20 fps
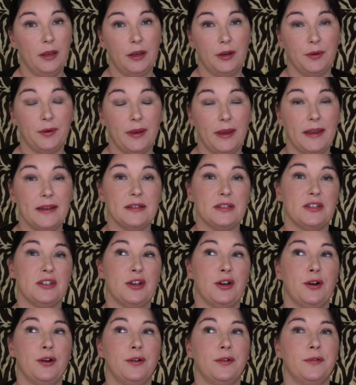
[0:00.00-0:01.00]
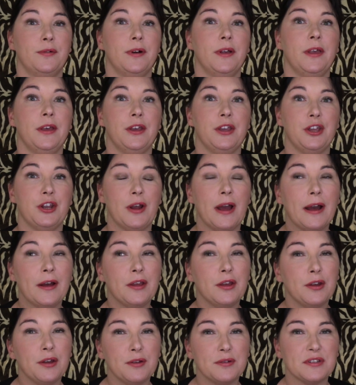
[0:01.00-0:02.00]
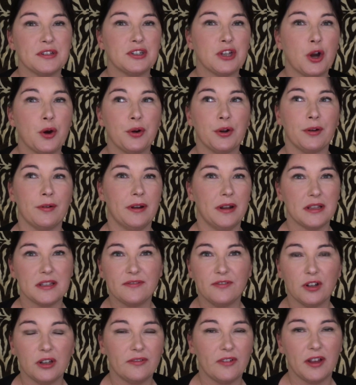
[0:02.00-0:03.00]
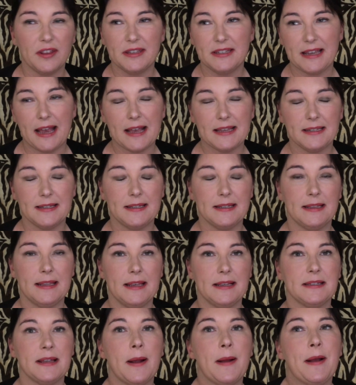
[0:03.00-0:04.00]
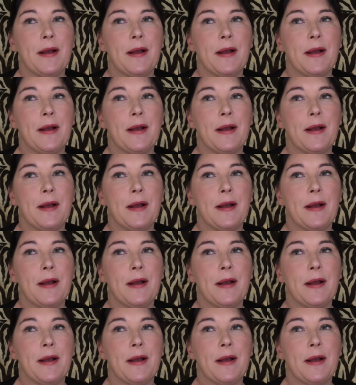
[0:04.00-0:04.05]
Okay, so you know how you use a toner and it's full of all these acids and things?